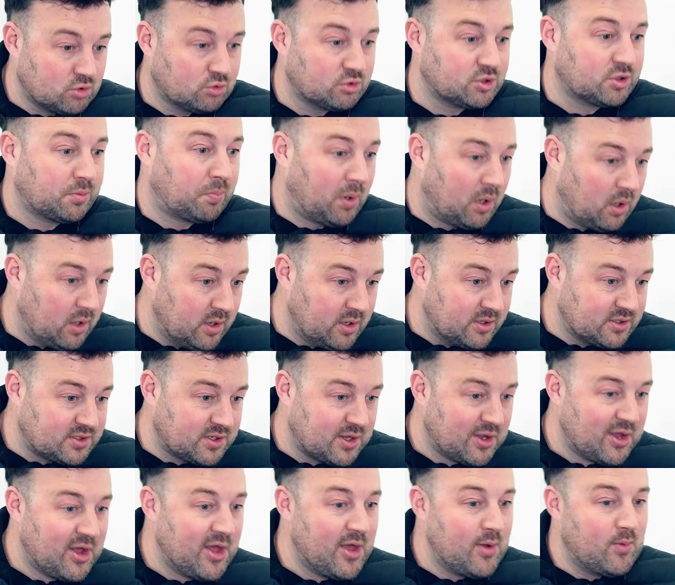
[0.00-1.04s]
or
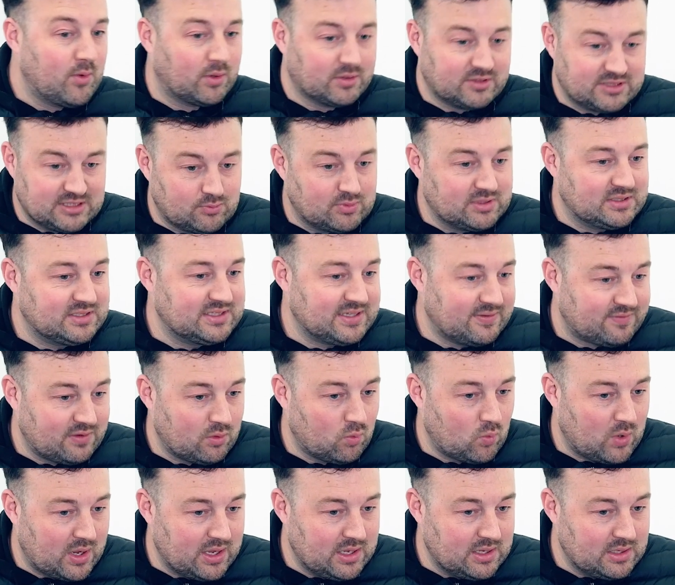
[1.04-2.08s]
suppliers will deal with
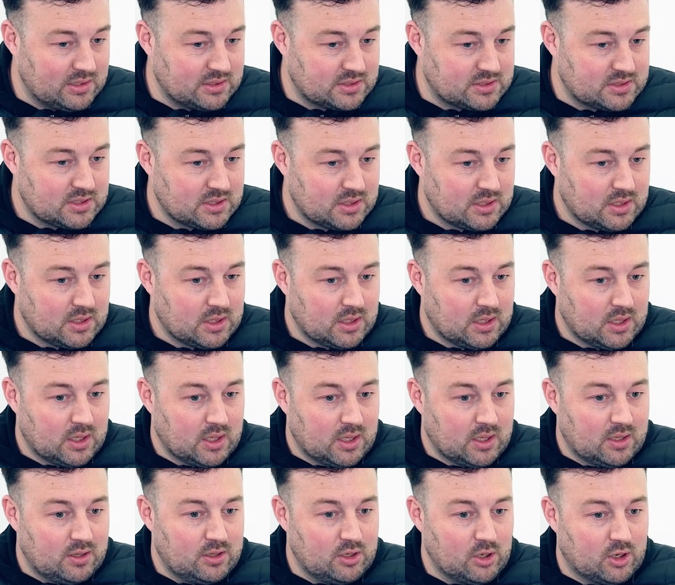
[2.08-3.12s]
different ways.
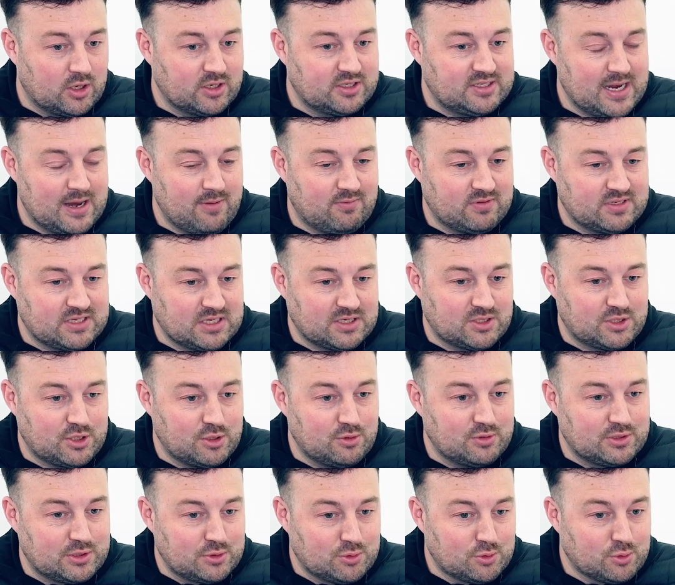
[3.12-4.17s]
The idea is it's
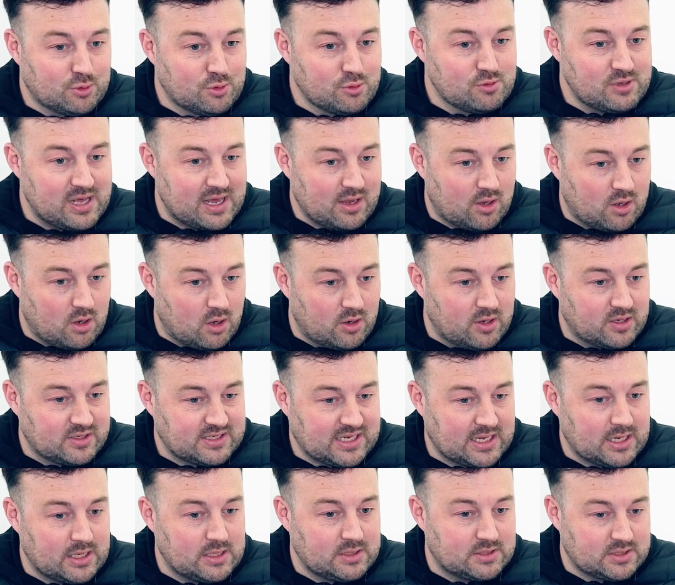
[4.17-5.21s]
using all that kind of
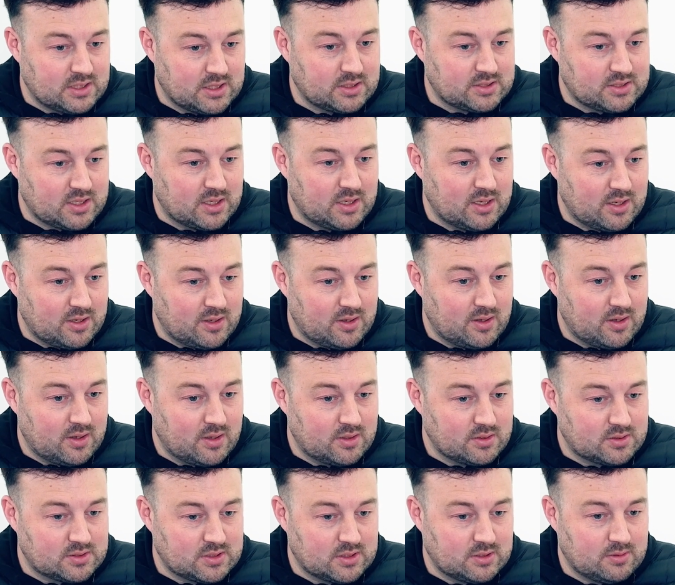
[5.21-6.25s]
data
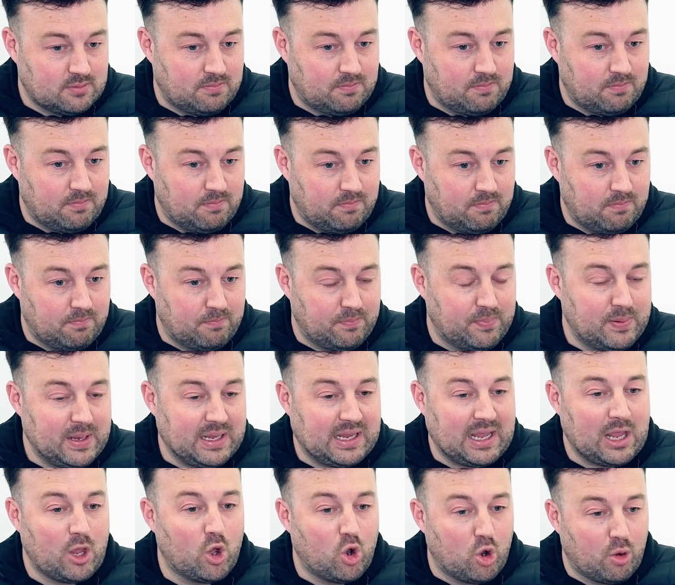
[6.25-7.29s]
to
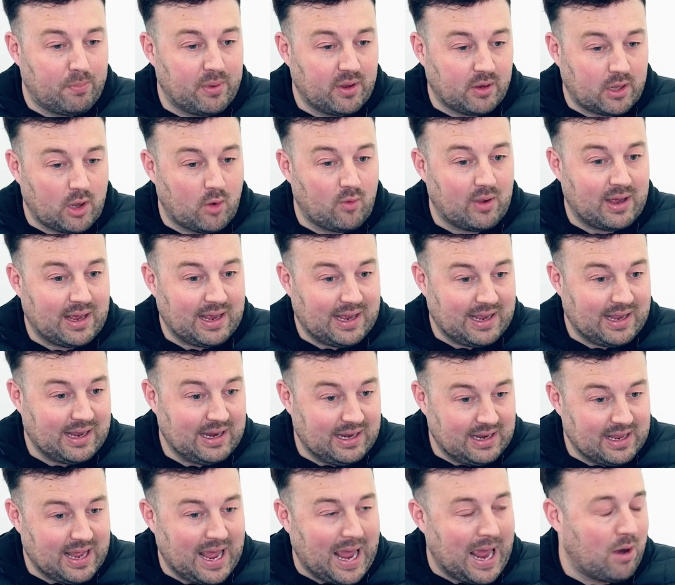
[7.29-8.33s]
pick it up and go,
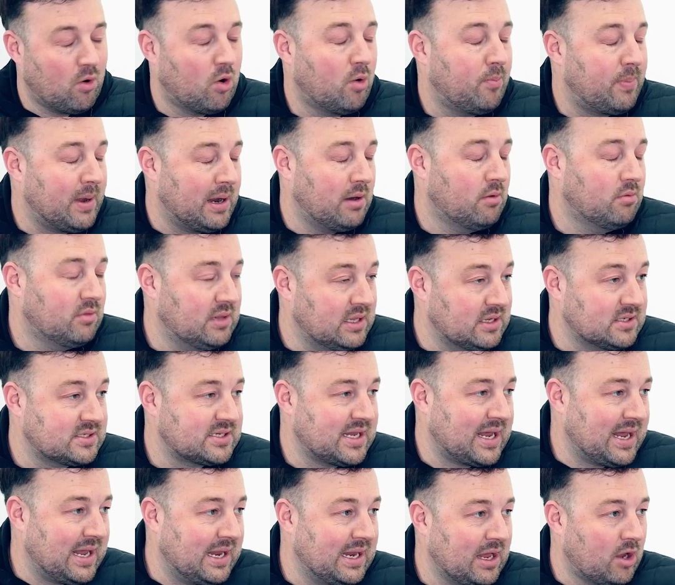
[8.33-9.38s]
hey, how about this?
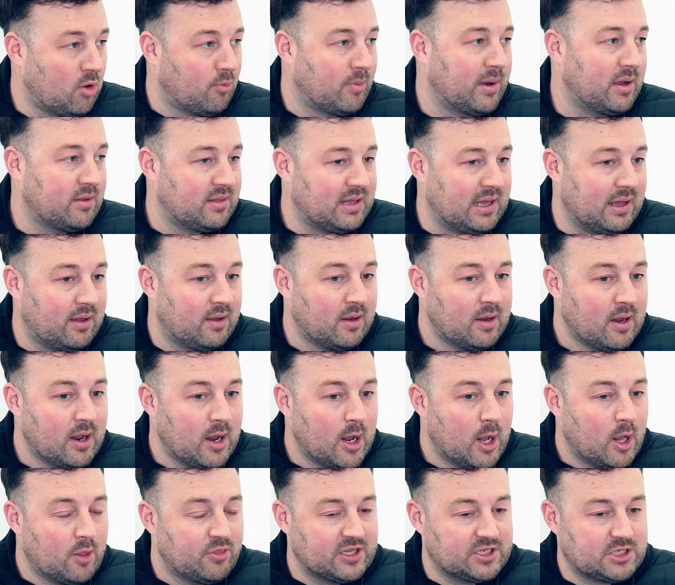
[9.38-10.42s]
Hey, how about that?
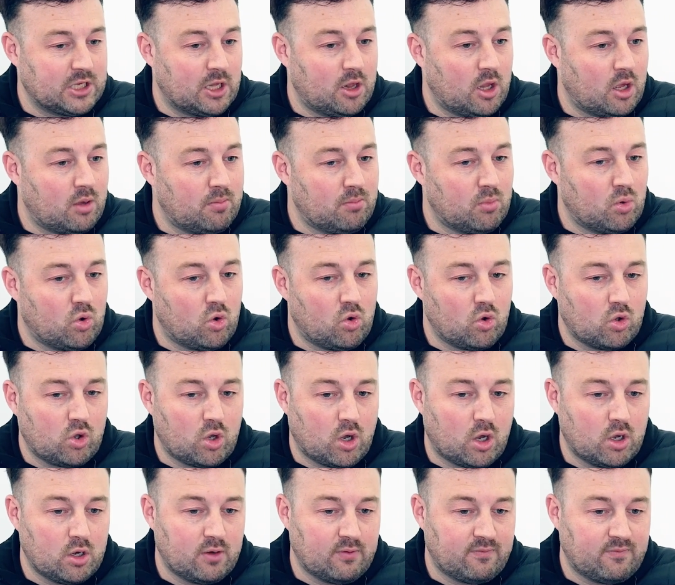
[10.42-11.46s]
There's a lot more
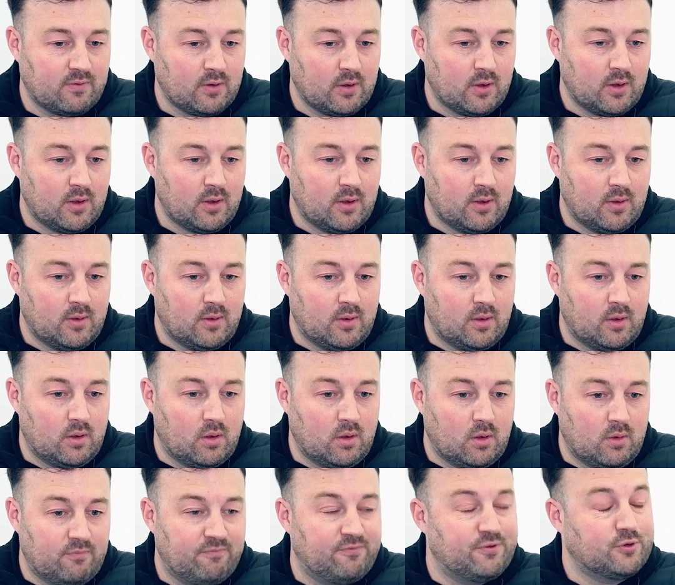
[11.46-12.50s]
kind of
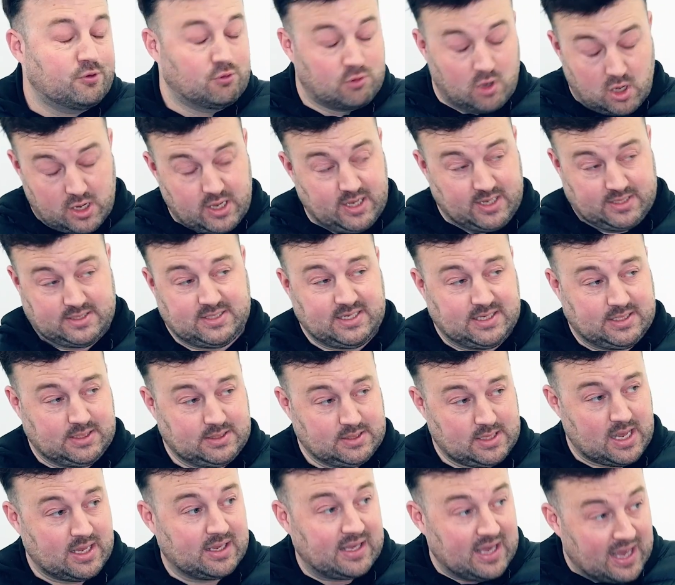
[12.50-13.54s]
variety,
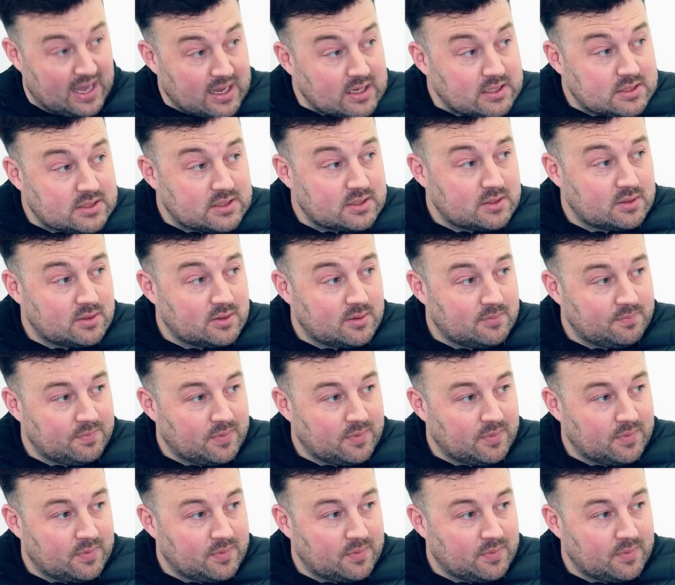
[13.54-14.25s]
I guess.